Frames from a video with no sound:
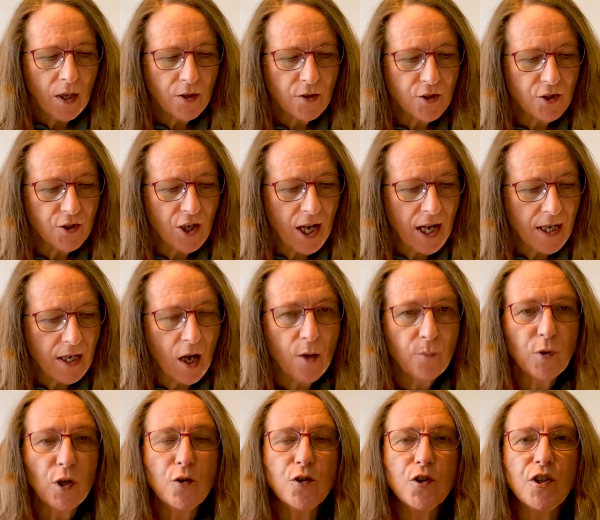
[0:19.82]
Today I'm
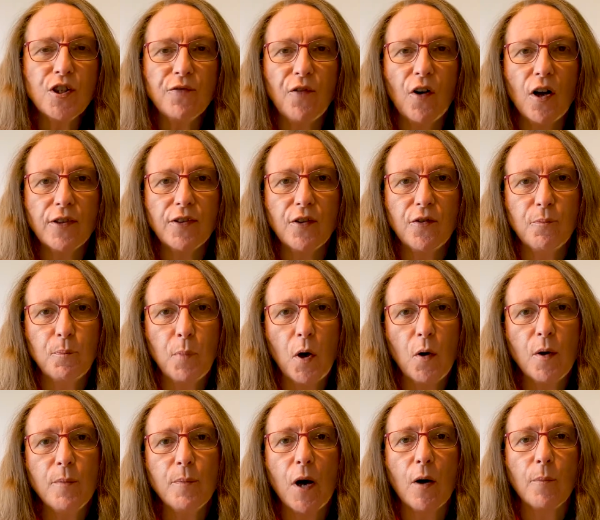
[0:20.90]
going to divide the
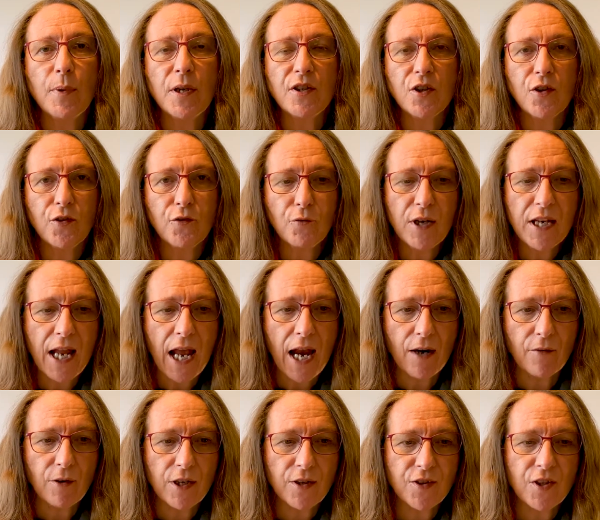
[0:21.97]
poem up into three
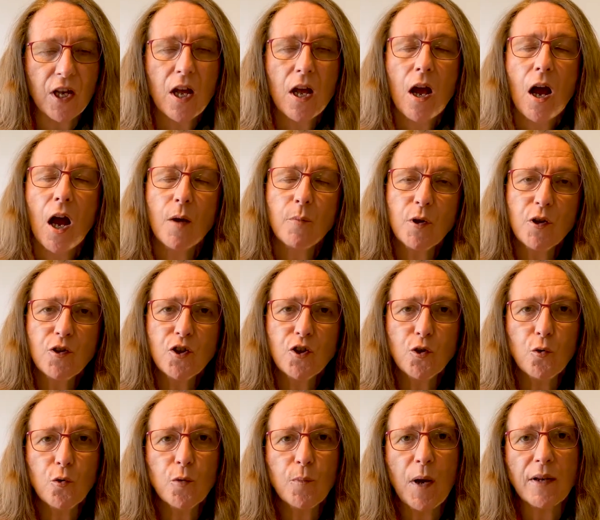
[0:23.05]
areas. I'm going to
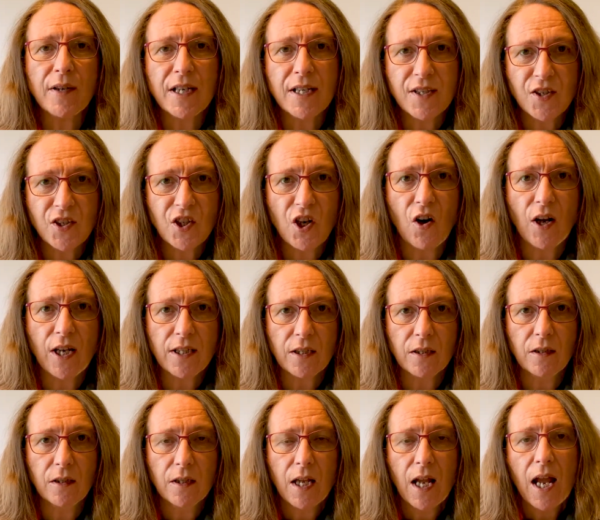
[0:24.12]
talk about its
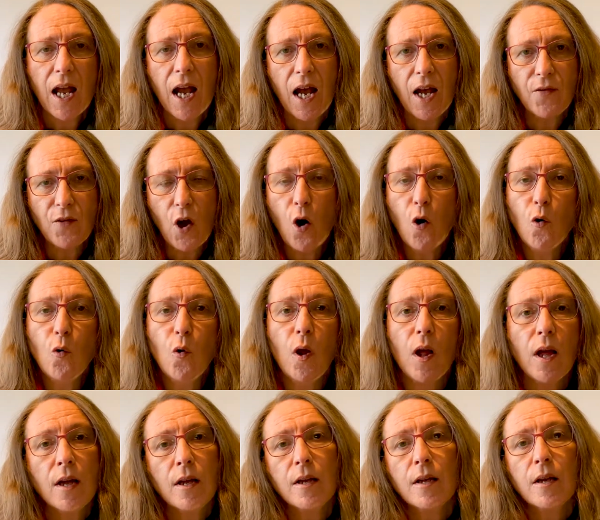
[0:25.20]
title and the whole
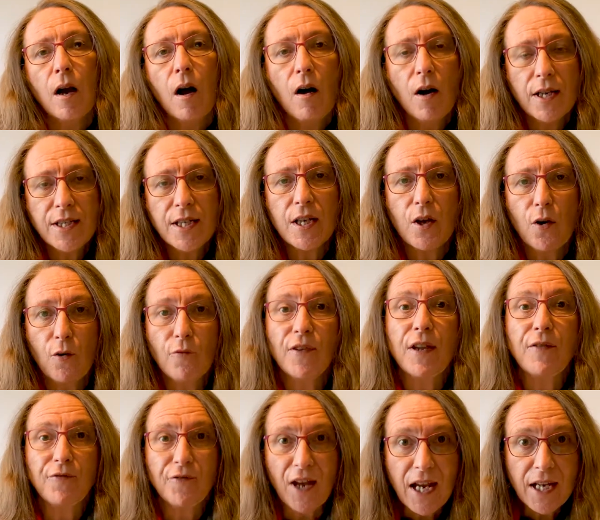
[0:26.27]
idea of
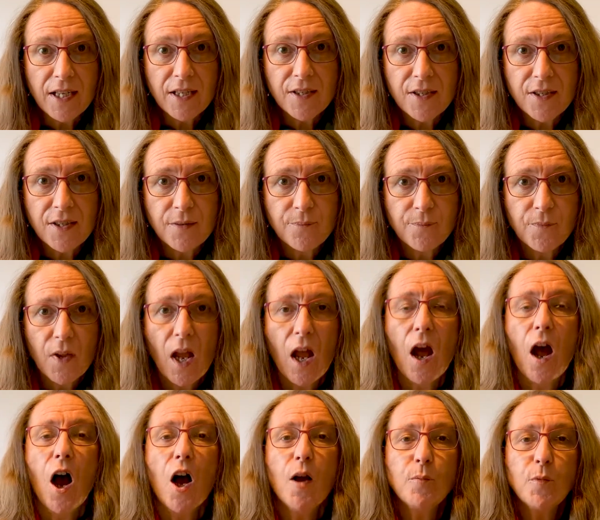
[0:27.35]
effects.
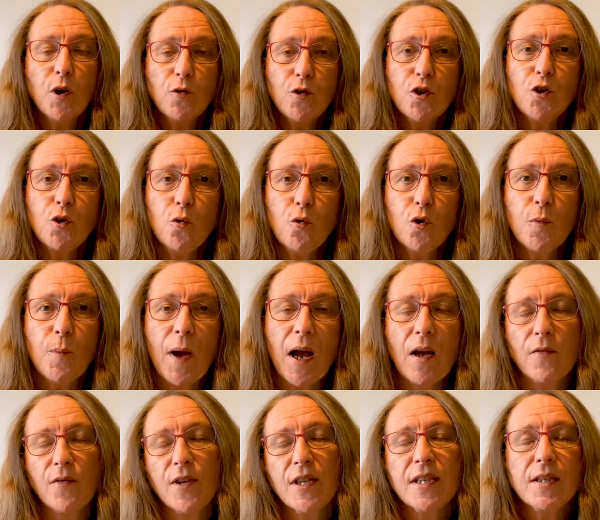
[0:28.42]
I'm going to talk
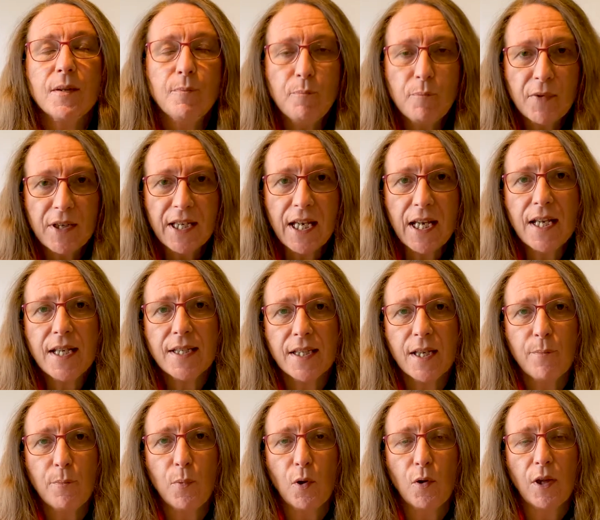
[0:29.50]
about this key
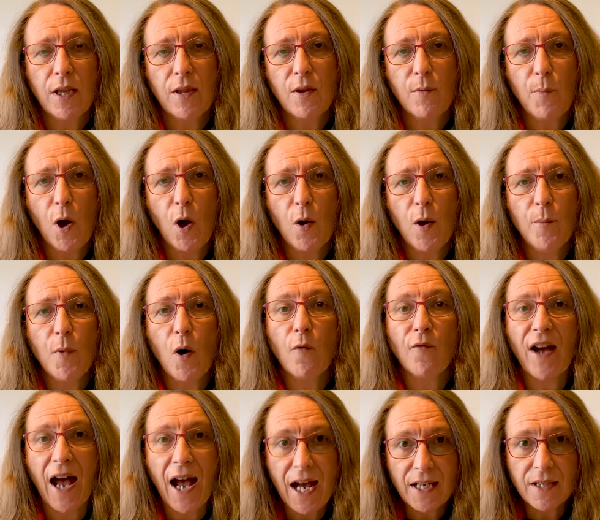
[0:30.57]
symbol in the poem of
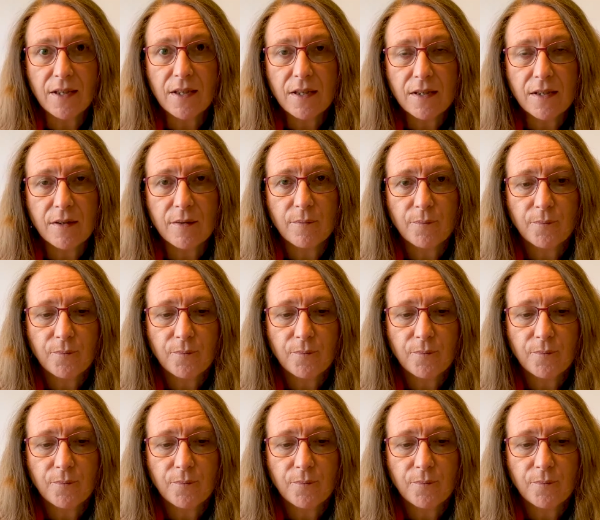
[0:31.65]
hands,